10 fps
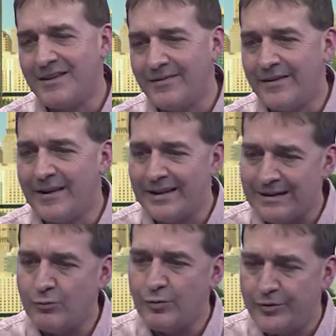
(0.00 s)
that
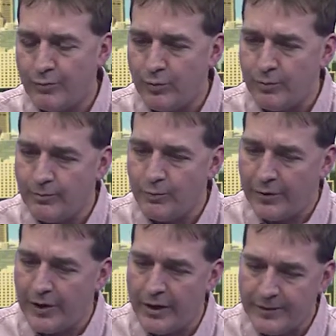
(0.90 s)
they were
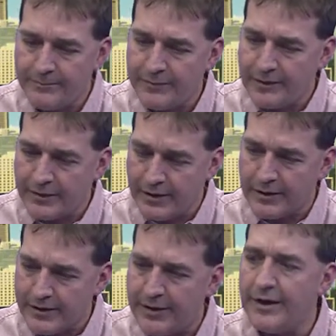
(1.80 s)
not uh,
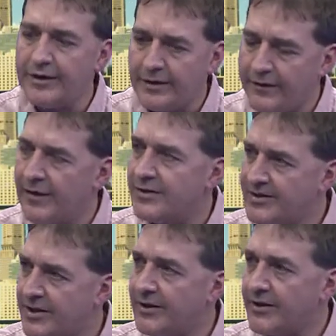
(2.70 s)
connected. They didn't
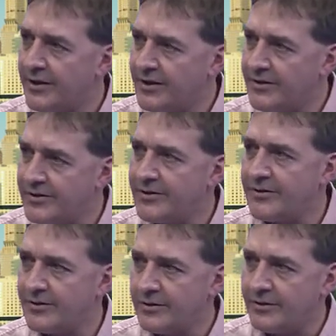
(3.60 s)
stay engaged
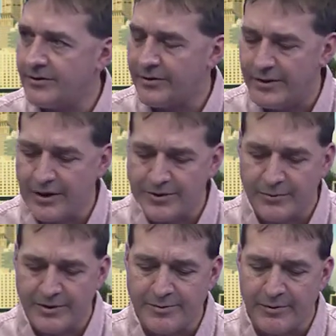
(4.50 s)
to, to the
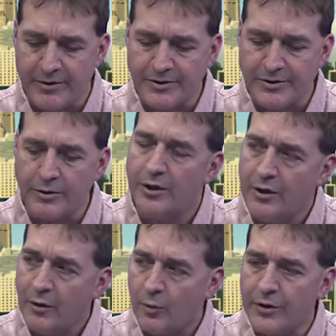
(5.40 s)
classroom experience. Exactly. So
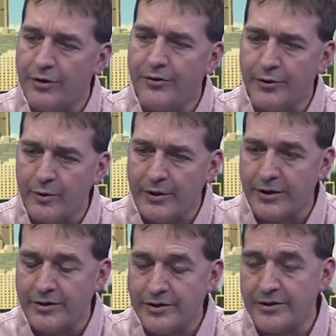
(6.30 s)
what you're doing
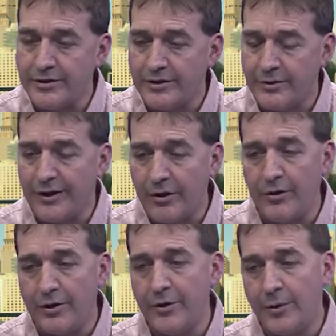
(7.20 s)
is, you know, not only
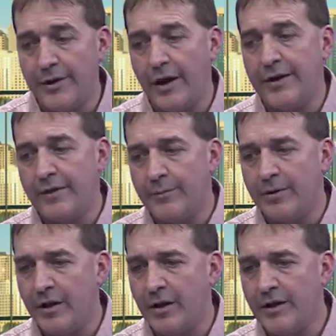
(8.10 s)
are you a knight of the
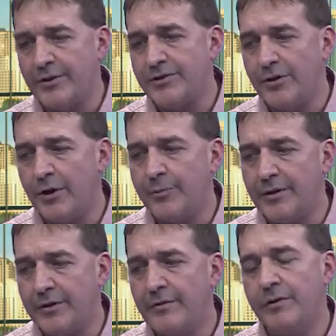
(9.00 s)
blind because you're
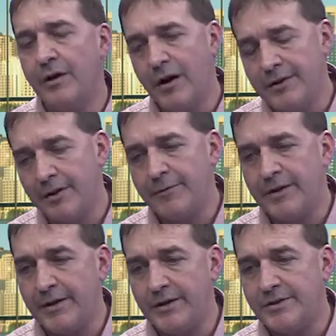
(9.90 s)
helping identify
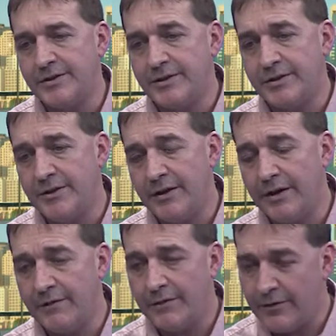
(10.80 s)
kids that need to
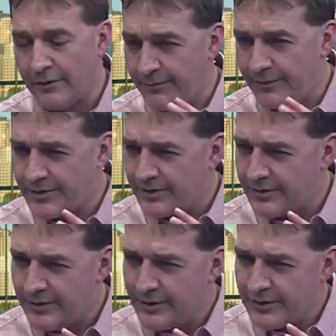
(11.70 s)
have their, their
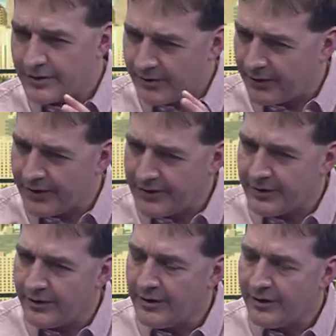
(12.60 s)
vision
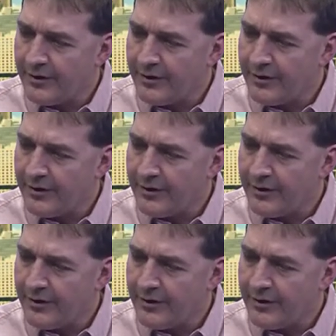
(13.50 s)
corrected,